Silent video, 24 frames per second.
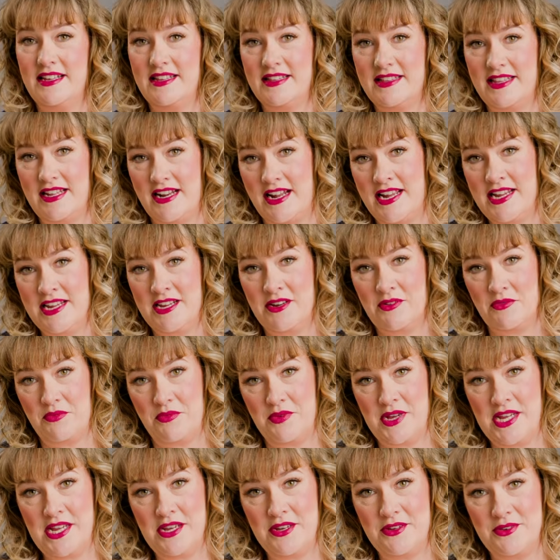that I can
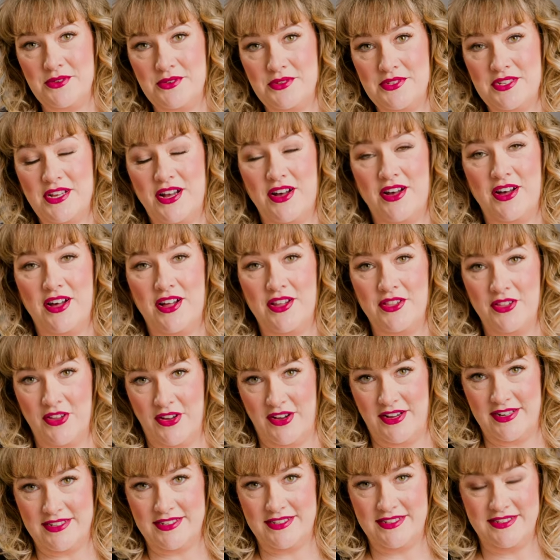reuse a
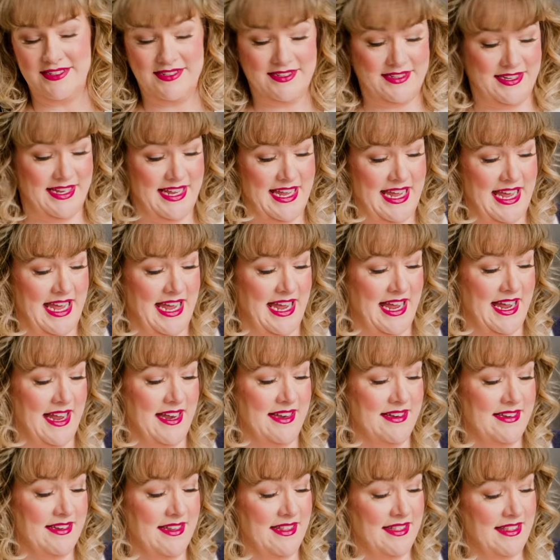lot,
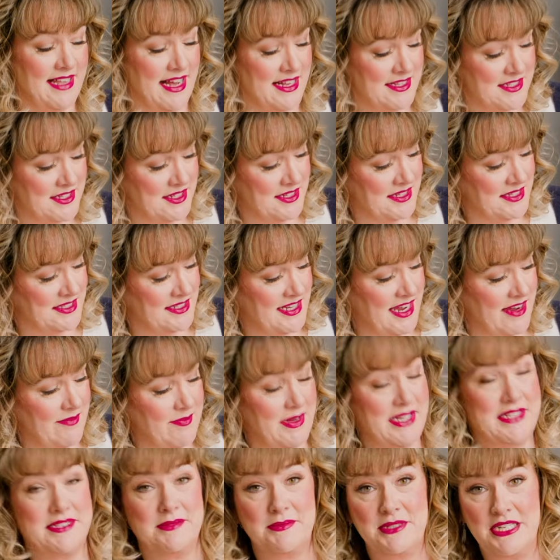and that's going to save
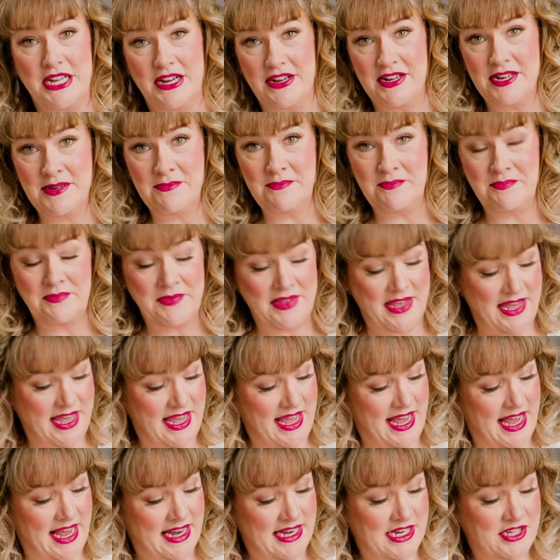me some time.
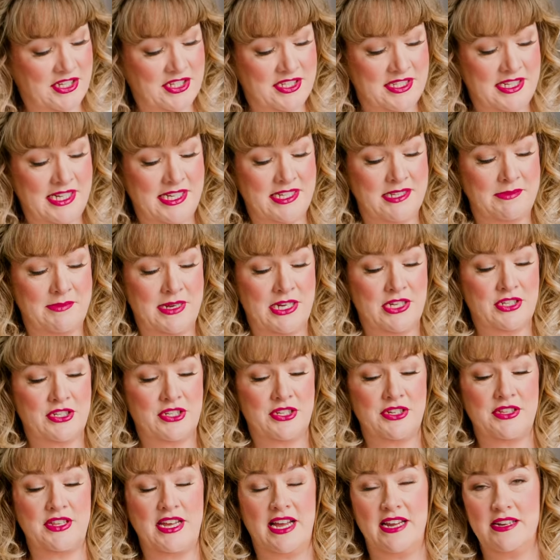And I just need to make
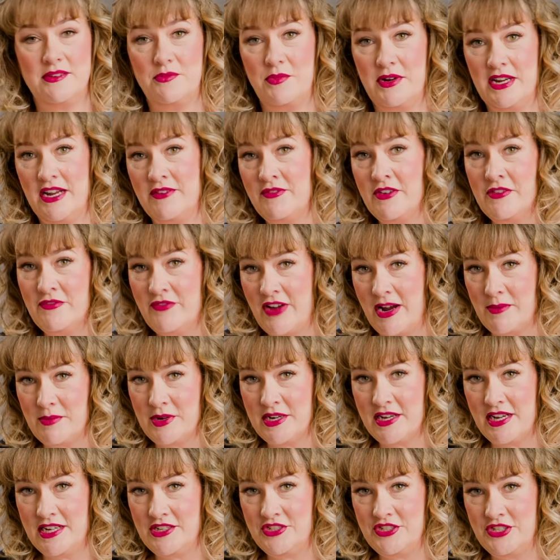sure that whatever
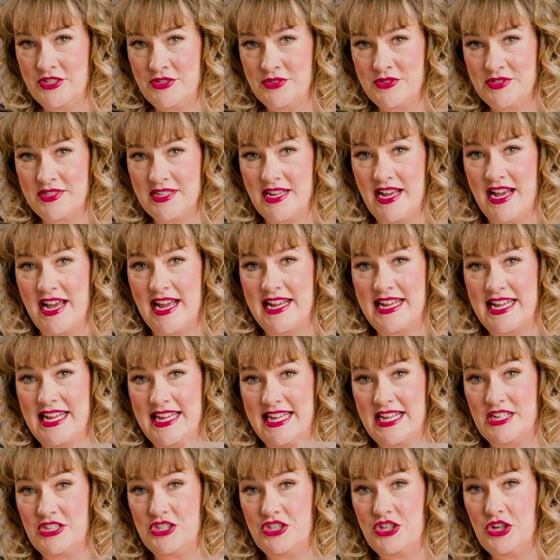fabric I choose, I can
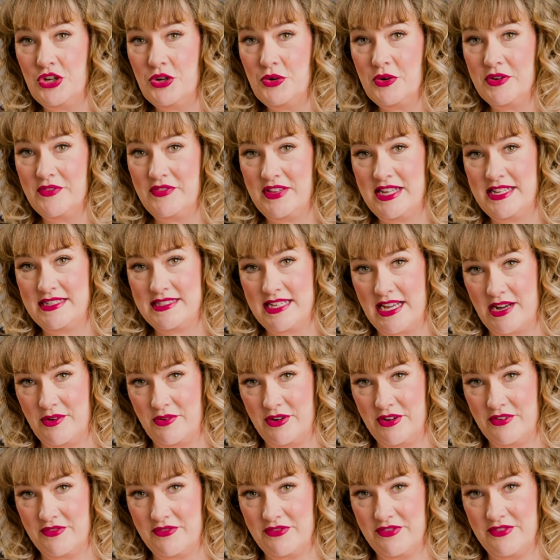get 2 of these out
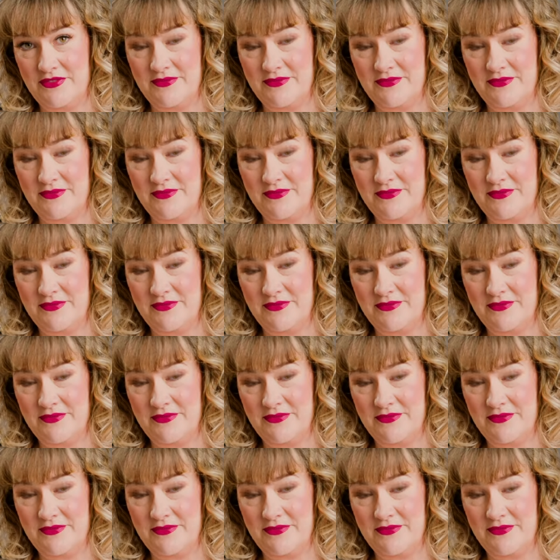of.